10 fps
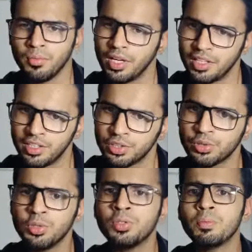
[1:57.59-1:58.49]
In this
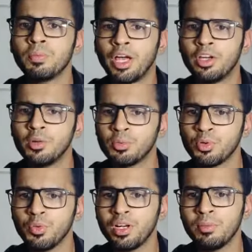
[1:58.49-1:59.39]
route, prior
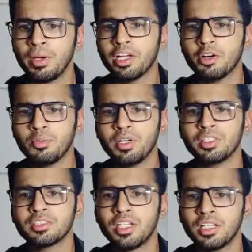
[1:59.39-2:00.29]
approval by government
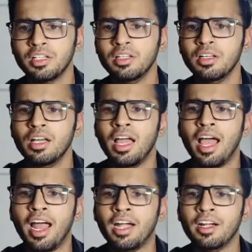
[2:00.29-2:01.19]
is needed,
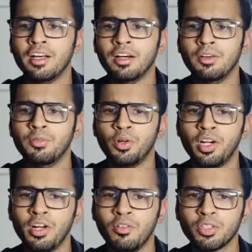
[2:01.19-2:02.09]
and
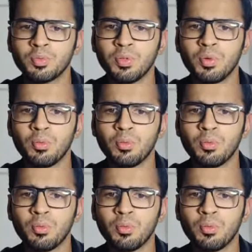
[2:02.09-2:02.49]
Foreign Investment